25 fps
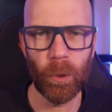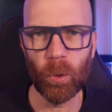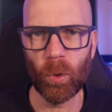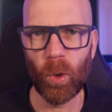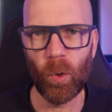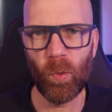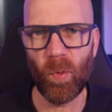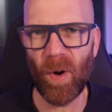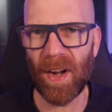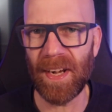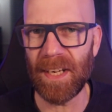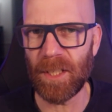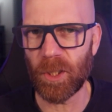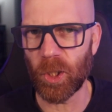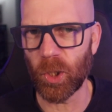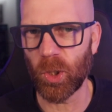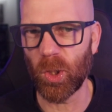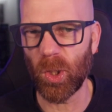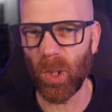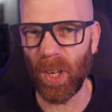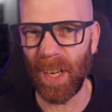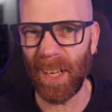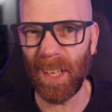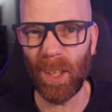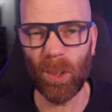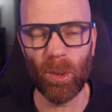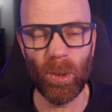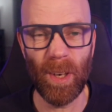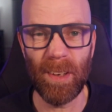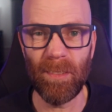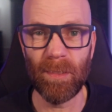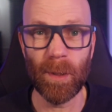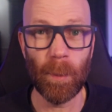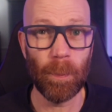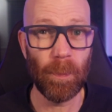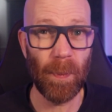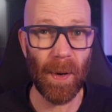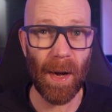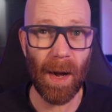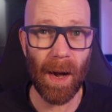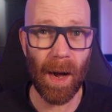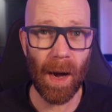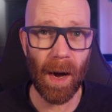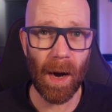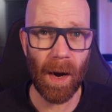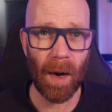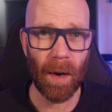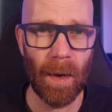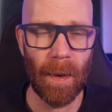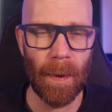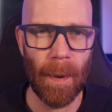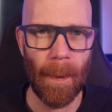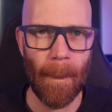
or a ready to drink or even a bar.